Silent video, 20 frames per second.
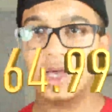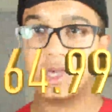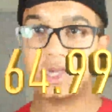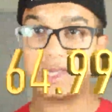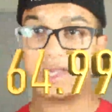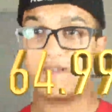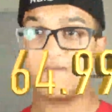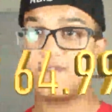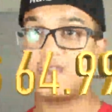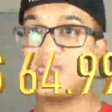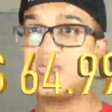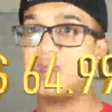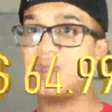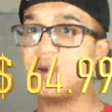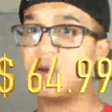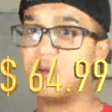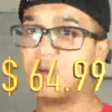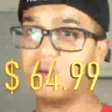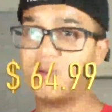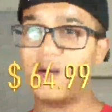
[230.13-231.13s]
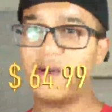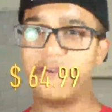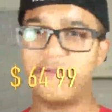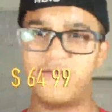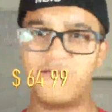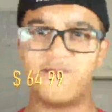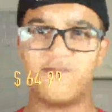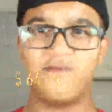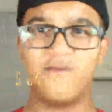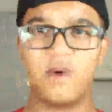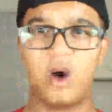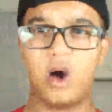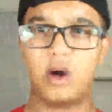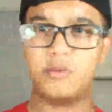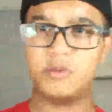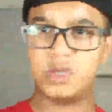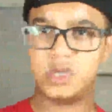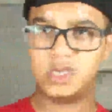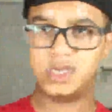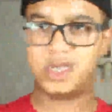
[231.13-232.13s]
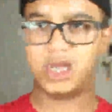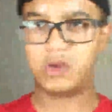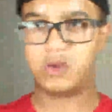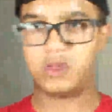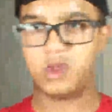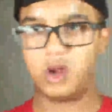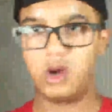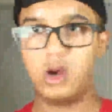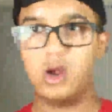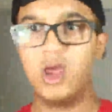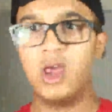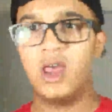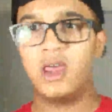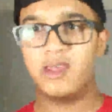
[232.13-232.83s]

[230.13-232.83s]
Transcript: Because I've seen a lot of options out there